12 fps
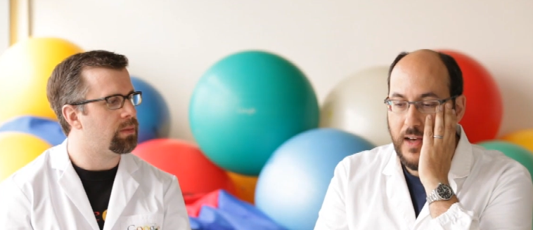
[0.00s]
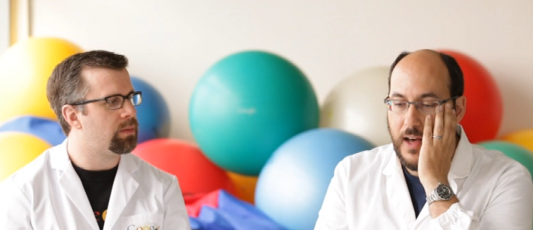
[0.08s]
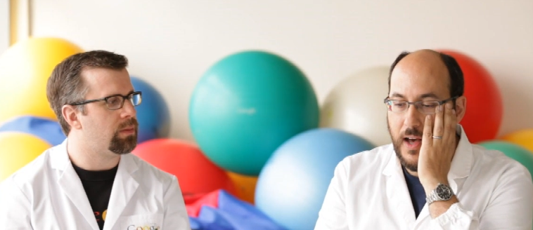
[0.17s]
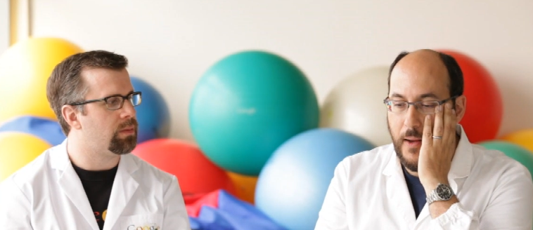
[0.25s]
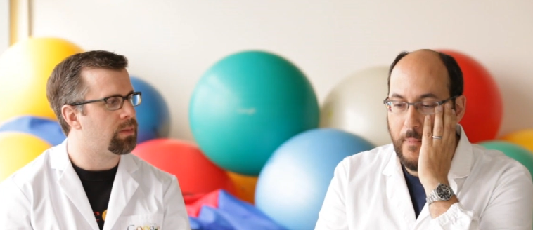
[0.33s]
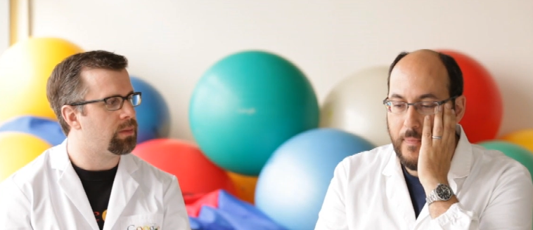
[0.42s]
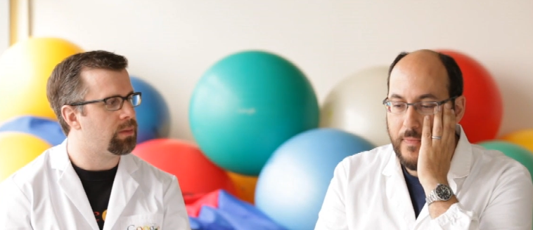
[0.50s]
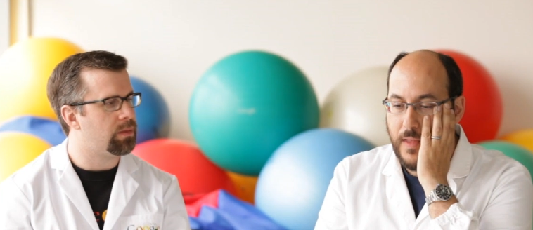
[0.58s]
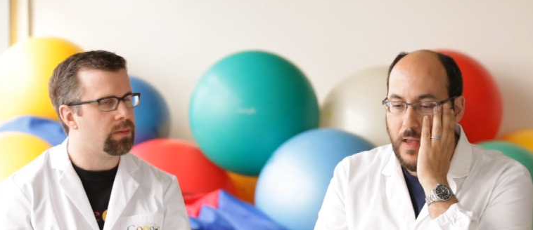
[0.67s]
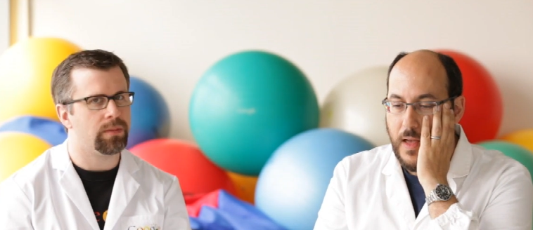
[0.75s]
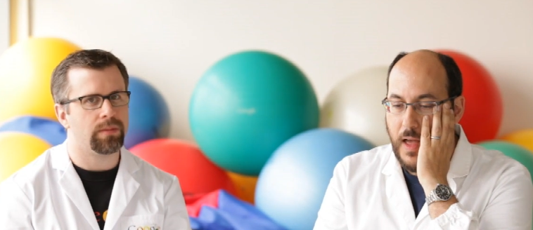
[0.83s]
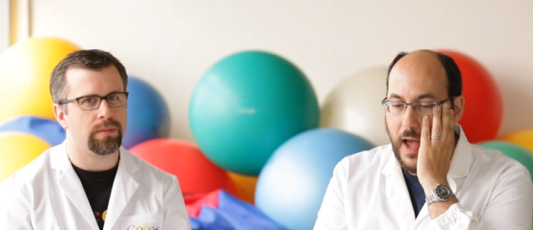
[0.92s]

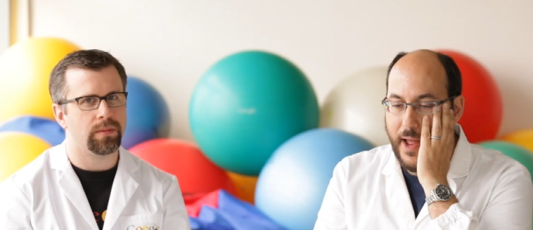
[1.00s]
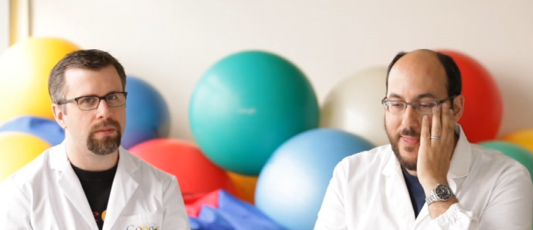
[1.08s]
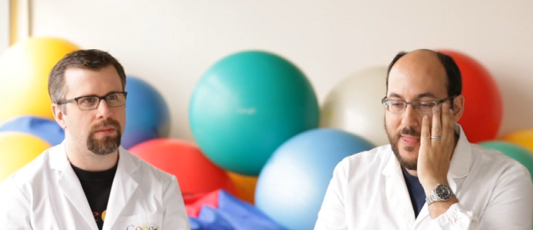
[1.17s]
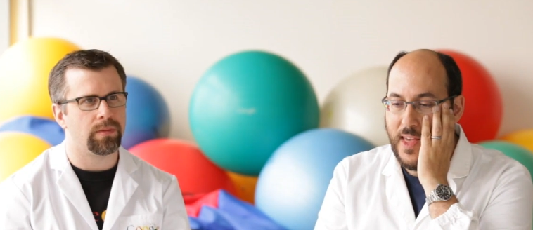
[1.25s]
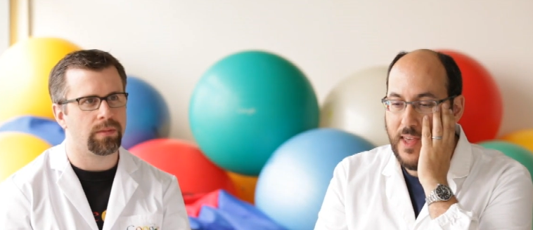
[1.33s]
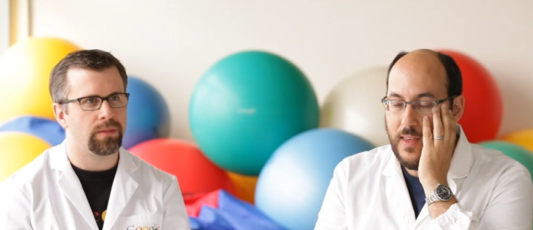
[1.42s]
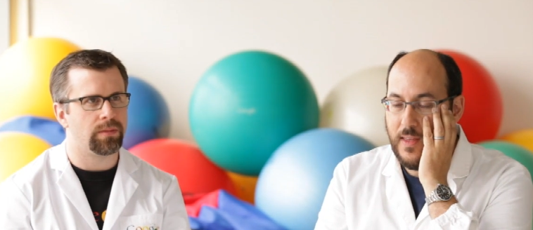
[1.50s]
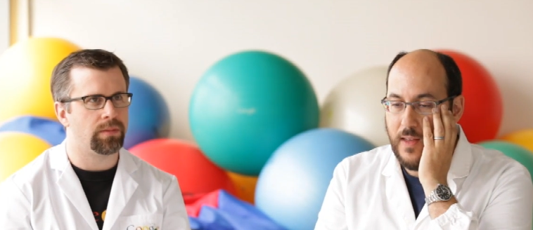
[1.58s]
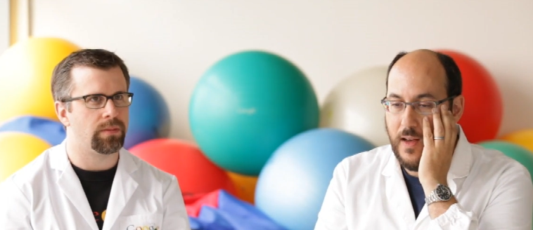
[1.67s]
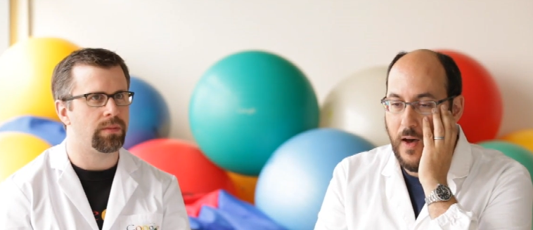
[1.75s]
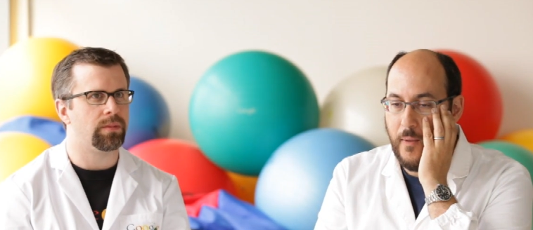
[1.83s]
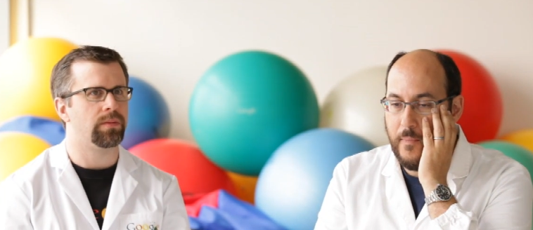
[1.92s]
Speaker 1: I think
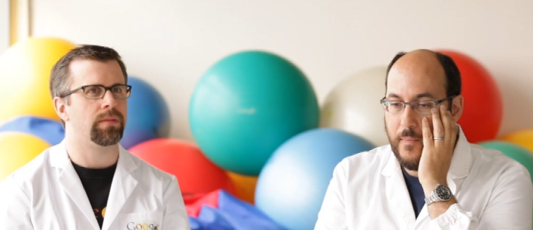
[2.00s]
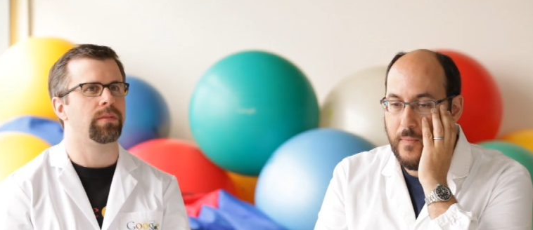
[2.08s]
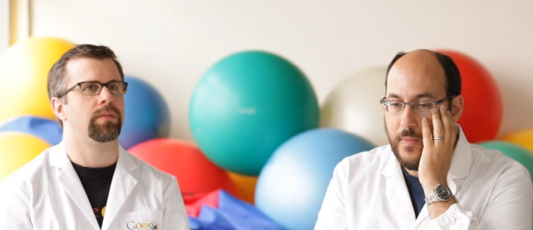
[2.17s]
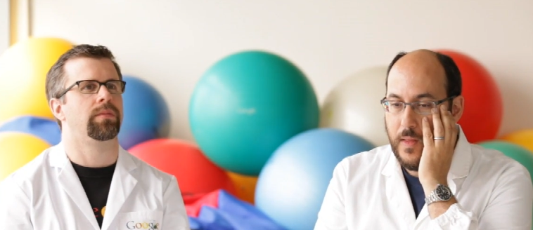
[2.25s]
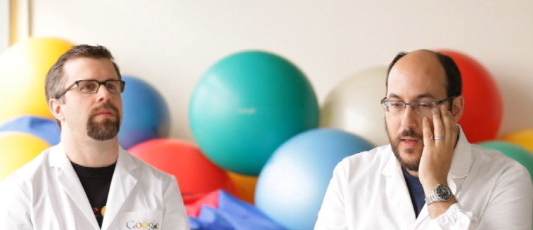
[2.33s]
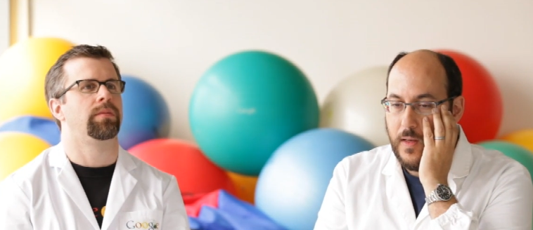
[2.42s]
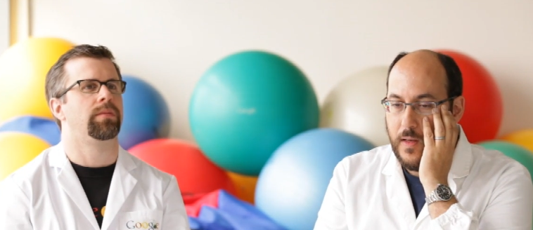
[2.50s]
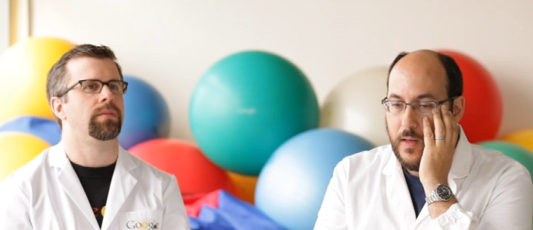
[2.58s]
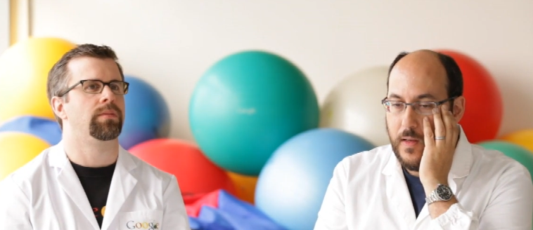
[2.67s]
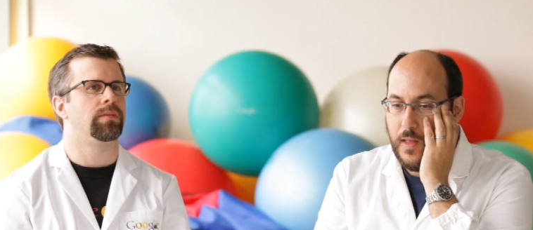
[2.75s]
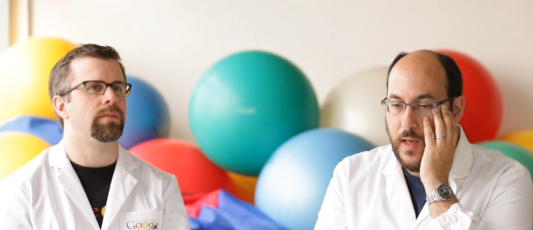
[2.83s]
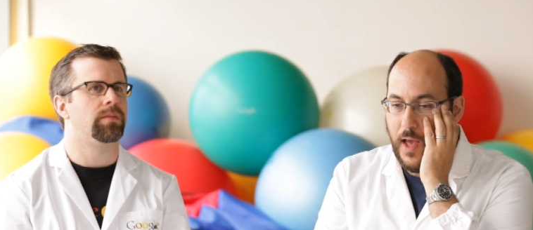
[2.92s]

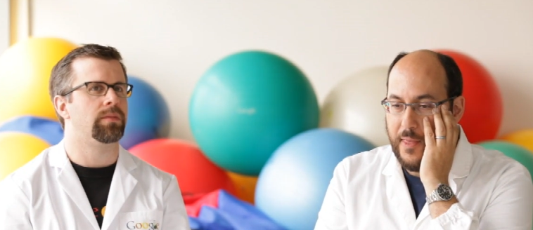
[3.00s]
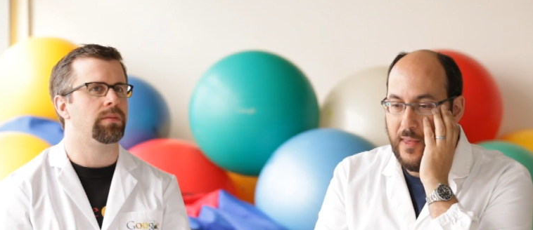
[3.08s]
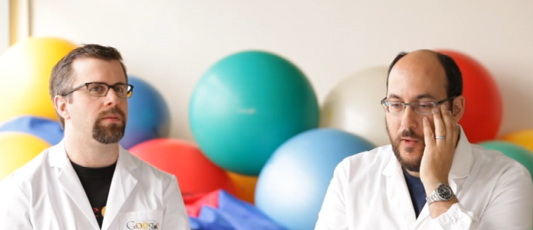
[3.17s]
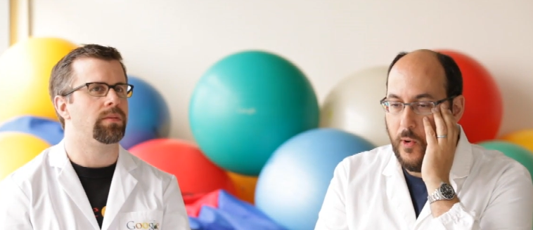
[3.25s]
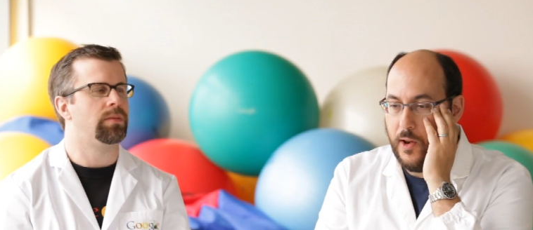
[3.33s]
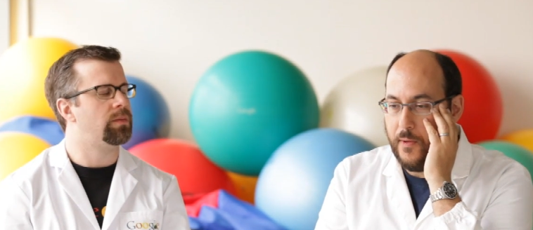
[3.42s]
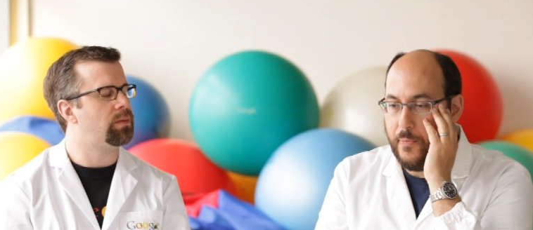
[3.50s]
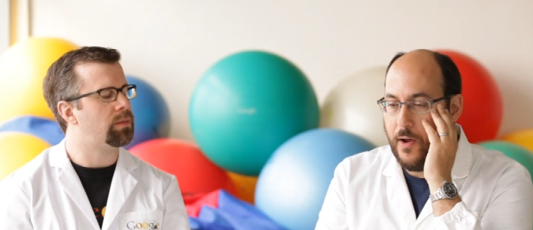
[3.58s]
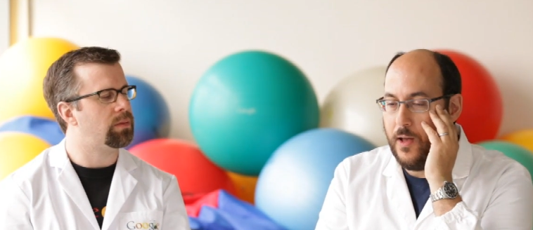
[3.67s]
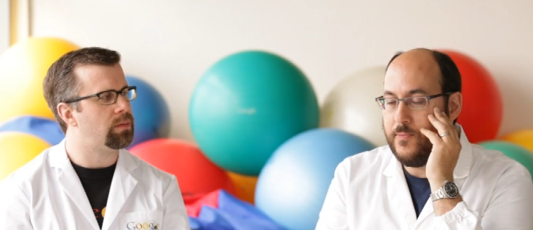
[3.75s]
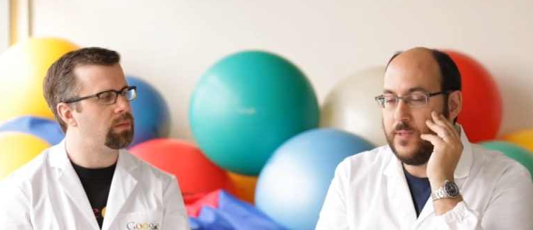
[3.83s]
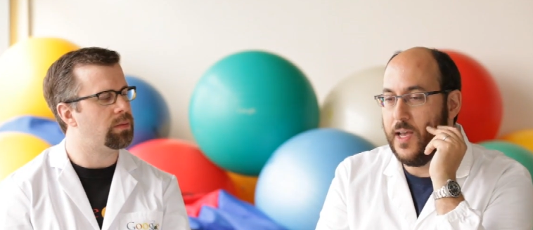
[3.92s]
one of the
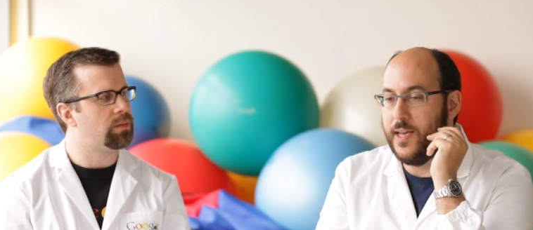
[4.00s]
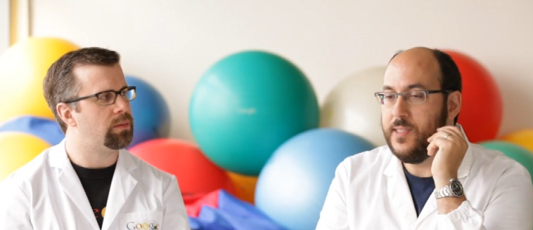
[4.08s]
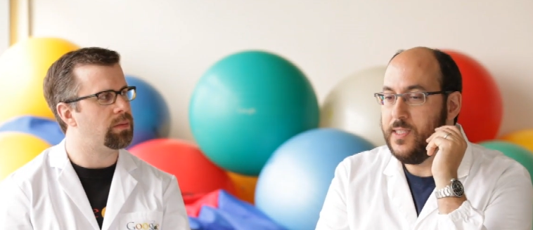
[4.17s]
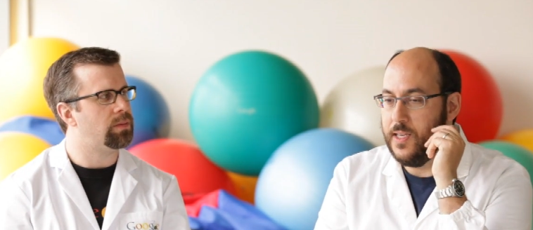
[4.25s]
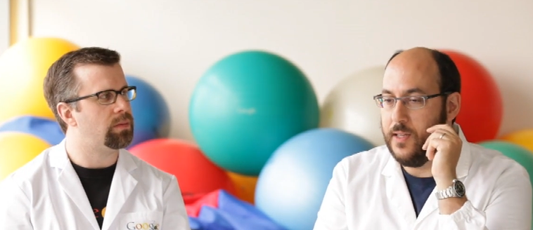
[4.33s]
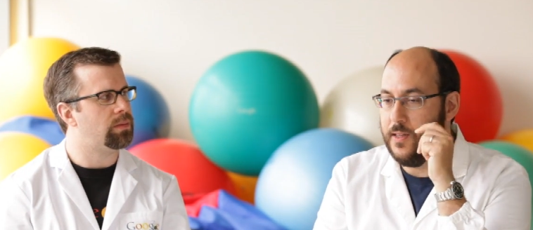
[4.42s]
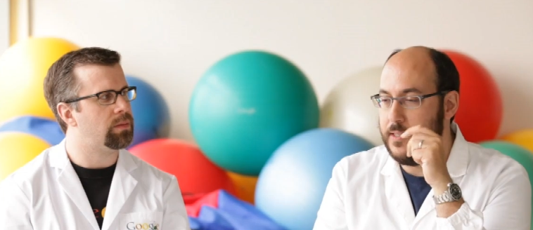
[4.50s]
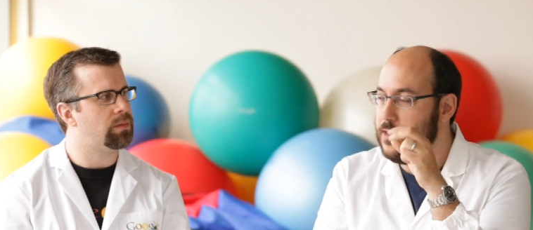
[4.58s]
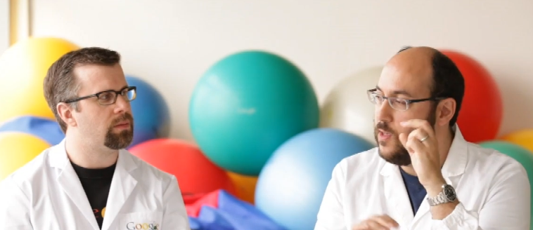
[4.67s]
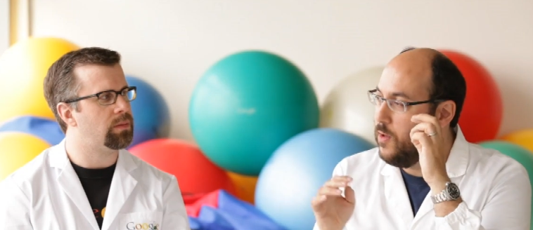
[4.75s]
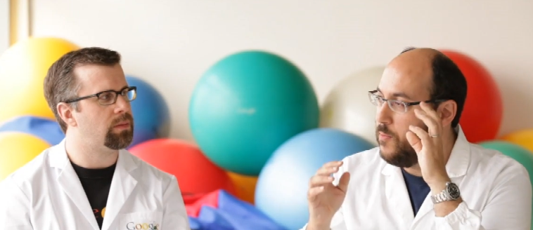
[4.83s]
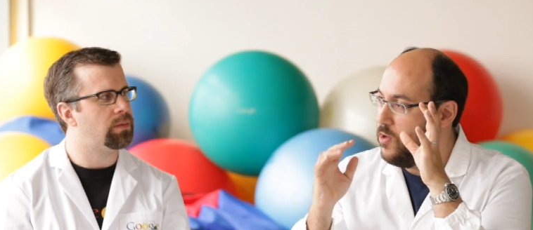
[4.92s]
problems I see, at least
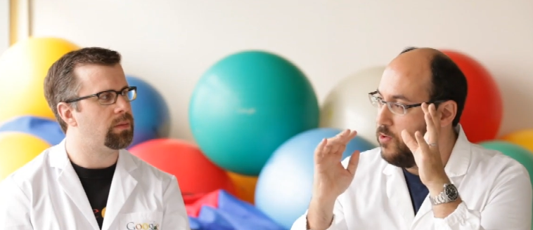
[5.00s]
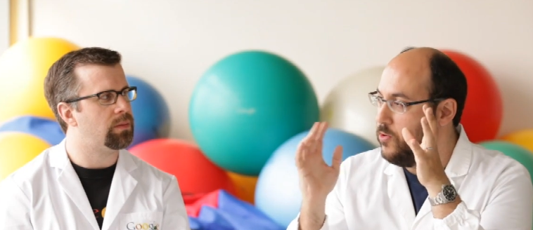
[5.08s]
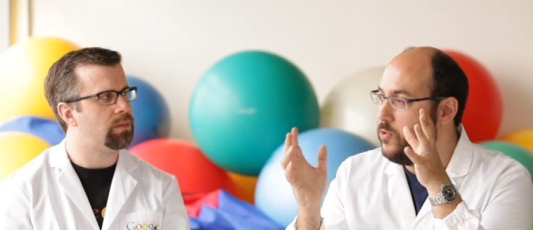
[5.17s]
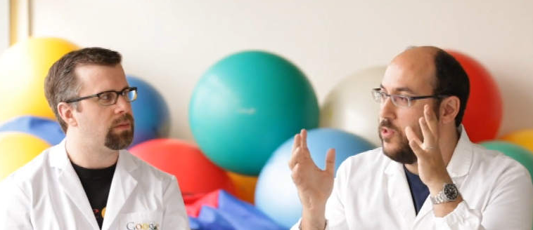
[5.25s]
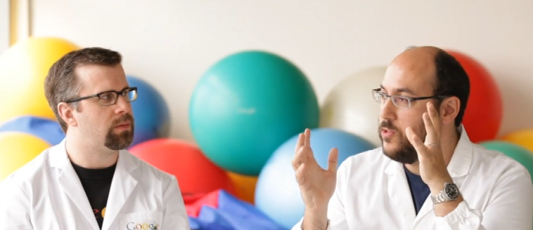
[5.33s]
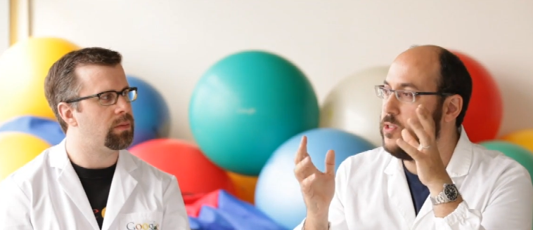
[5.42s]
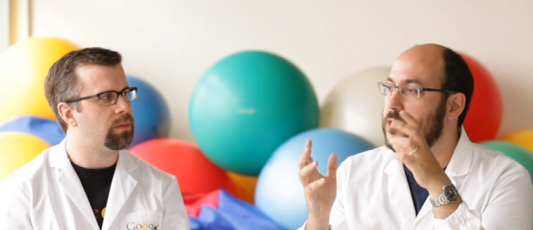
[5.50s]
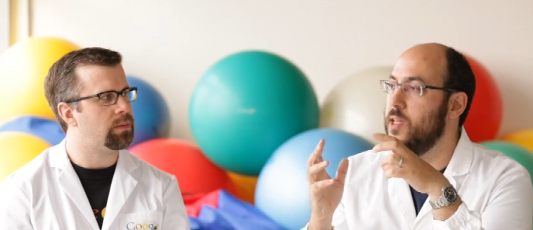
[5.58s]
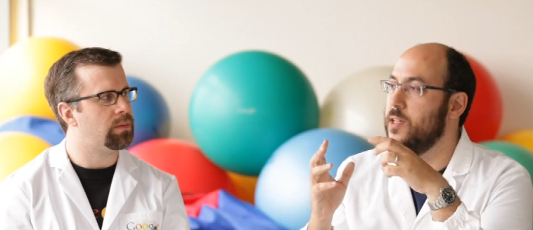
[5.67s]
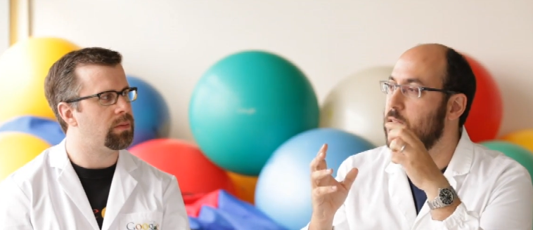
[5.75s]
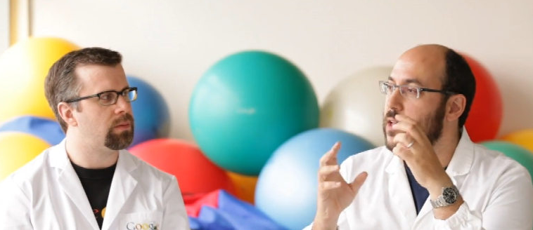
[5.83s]
among Googlers, is that